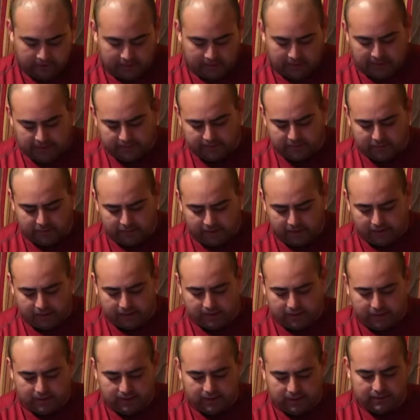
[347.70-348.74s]
Last time I
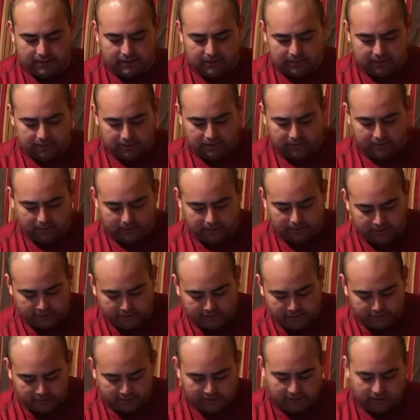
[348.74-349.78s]
did this, it
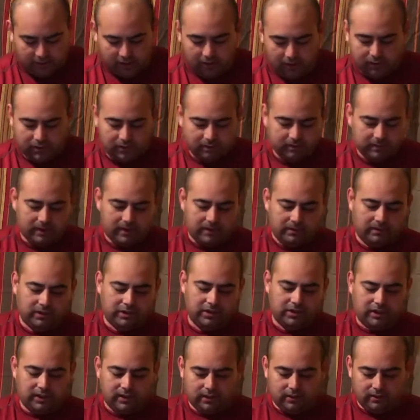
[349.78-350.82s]
took me longer, but I'm gonna
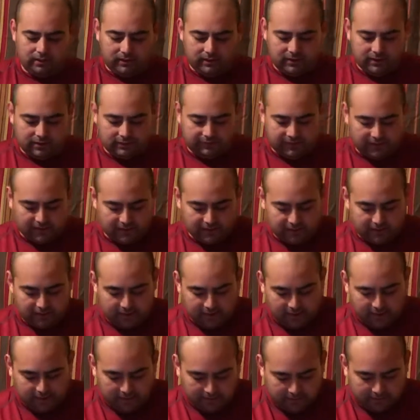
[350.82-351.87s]
try to do it as fast as
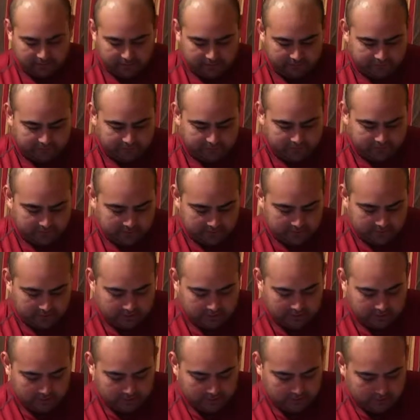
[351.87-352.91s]
I can for this.
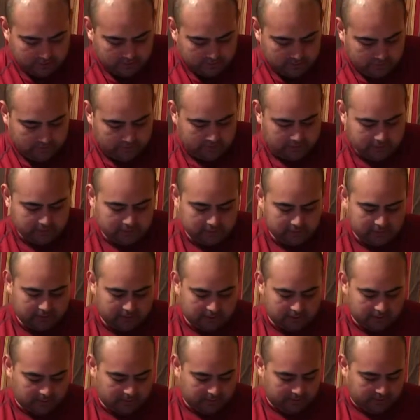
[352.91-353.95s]
You know, so
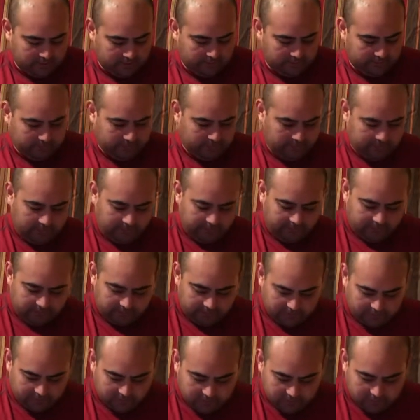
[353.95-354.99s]
I
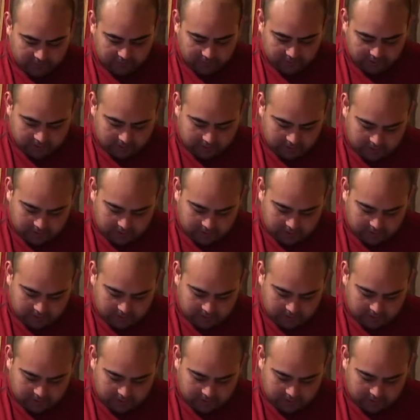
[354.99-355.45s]
flip it over.